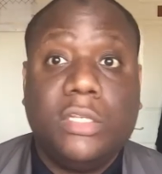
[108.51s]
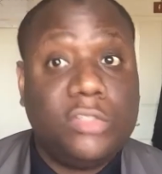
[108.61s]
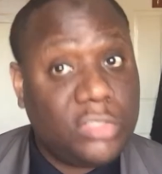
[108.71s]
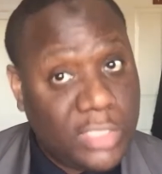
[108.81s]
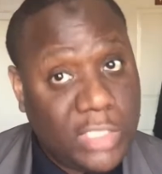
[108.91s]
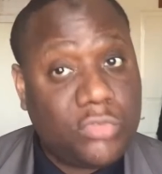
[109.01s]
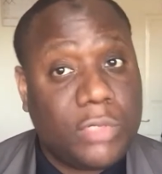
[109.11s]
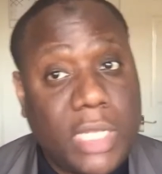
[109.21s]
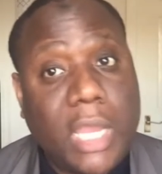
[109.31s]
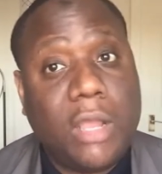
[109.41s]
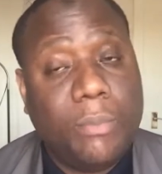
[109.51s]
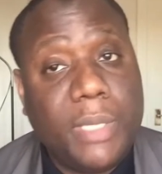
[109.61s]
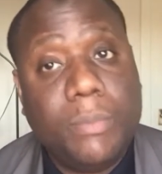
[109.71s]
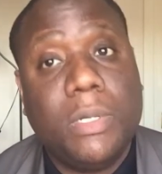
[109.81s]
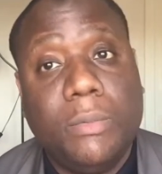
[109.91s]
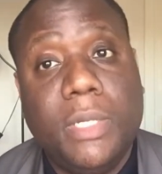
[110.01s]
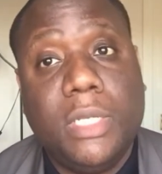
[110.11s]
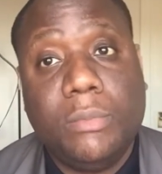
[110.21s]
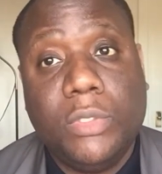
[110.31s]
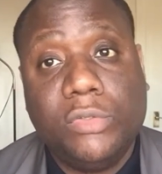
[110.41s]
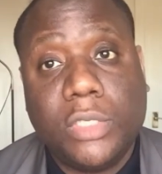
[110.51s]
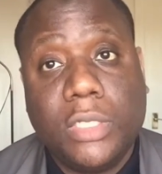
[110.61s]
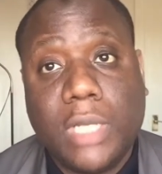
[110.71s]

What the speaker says: This is literally how people are reading music.